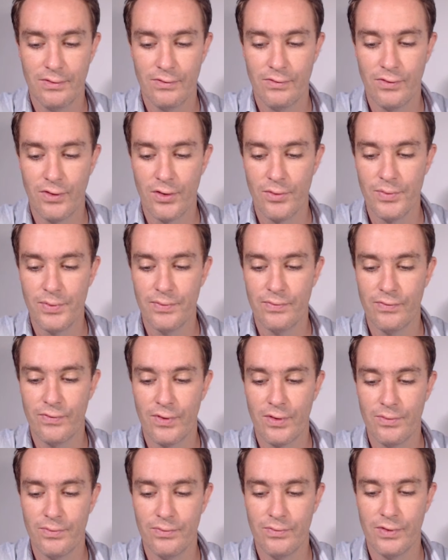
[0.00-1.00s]
from,
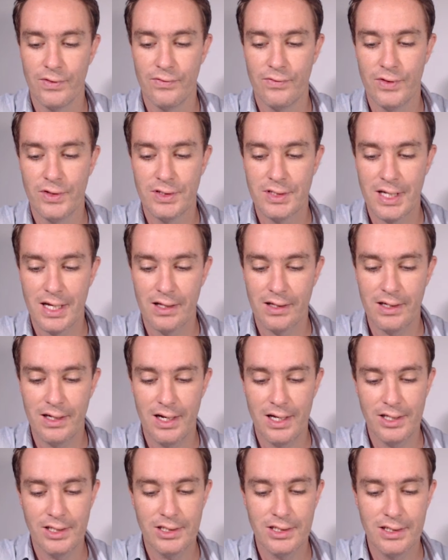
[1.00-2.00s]
from the first
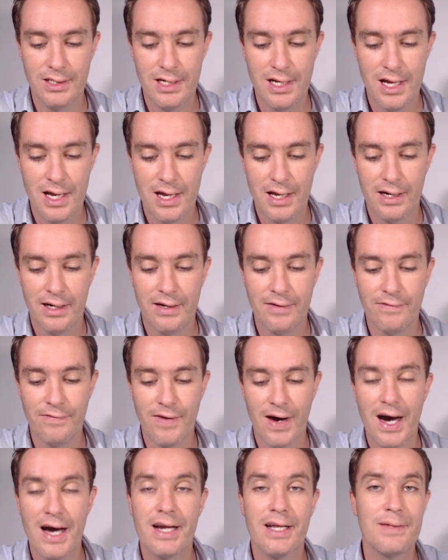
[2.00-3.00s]
calculation,
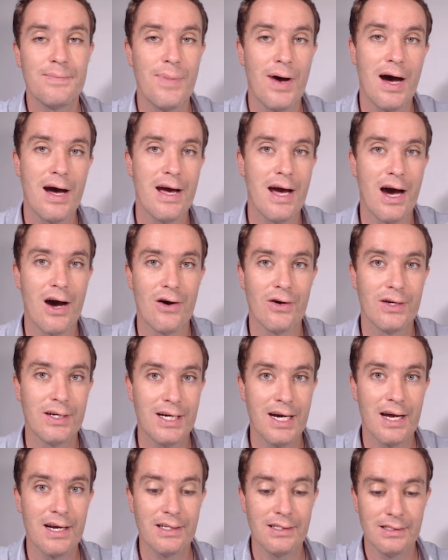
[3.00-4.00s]
divided by our
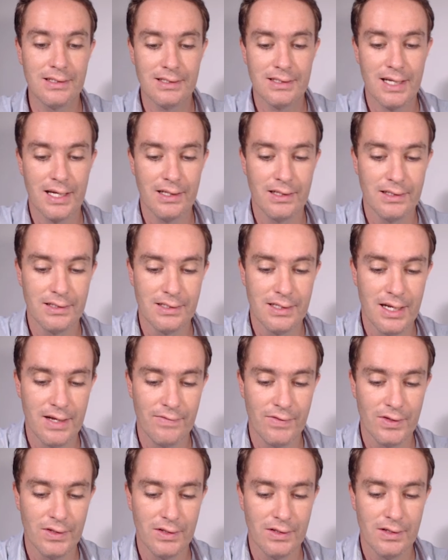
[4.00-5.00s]
current sales
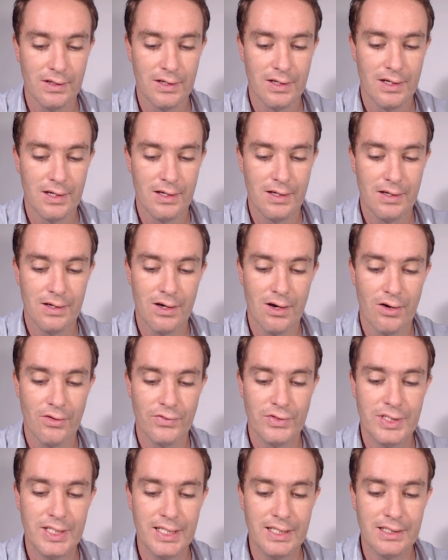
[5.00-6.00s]
level
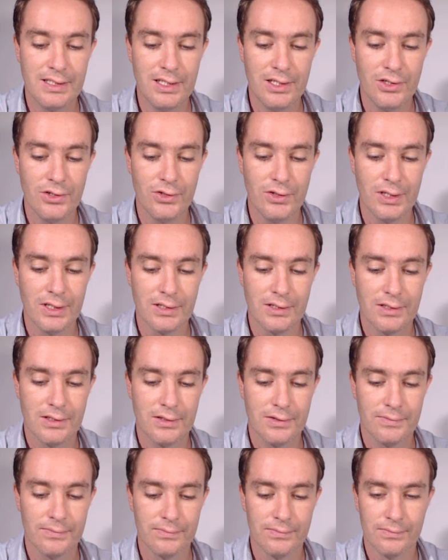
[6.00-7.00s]
of 60
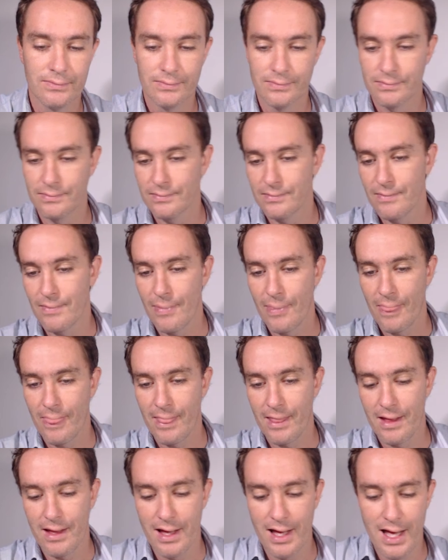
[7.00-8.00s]
units.
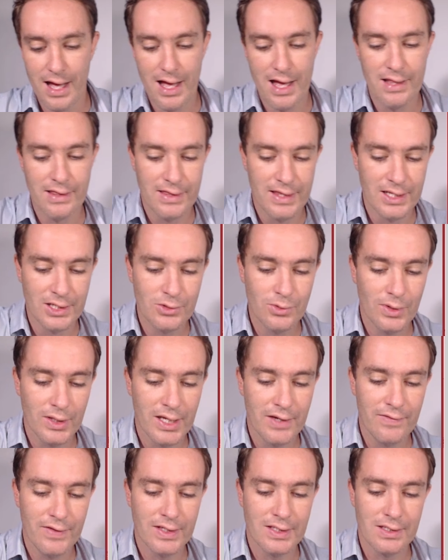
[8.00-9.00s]
And this will
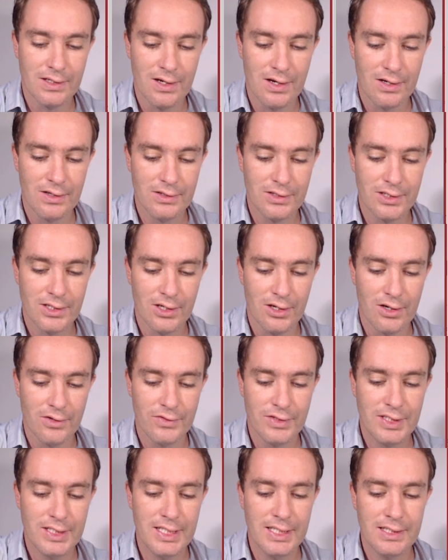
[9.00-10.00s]
give us an answer of
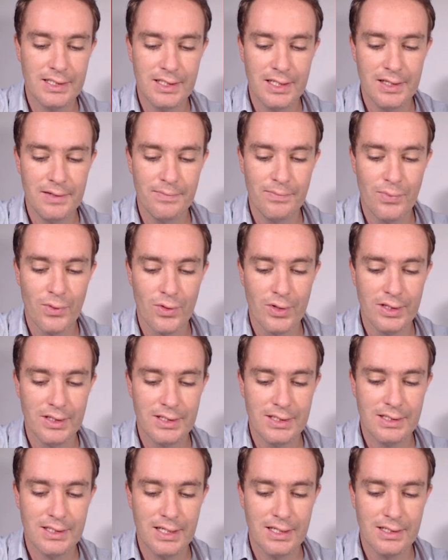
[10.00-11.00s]

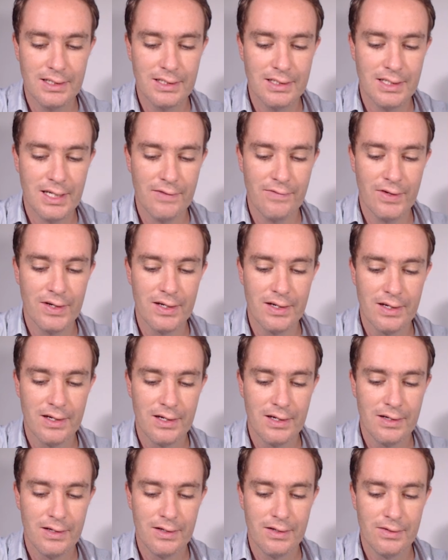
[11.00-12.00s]
16.67
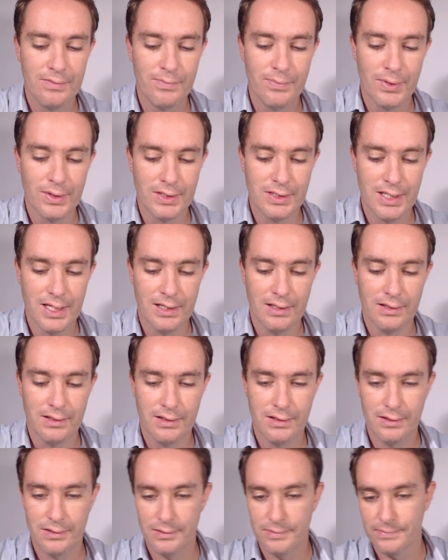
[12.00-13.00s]

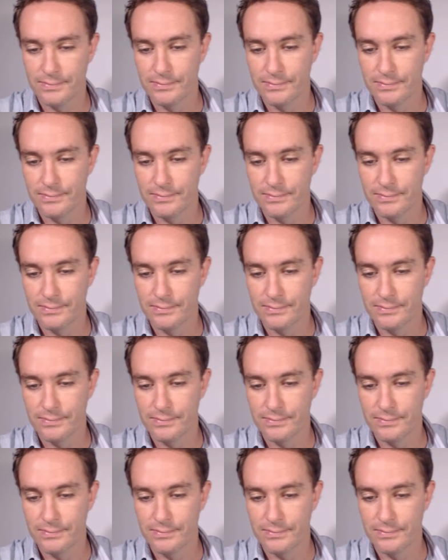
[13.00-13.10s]
percent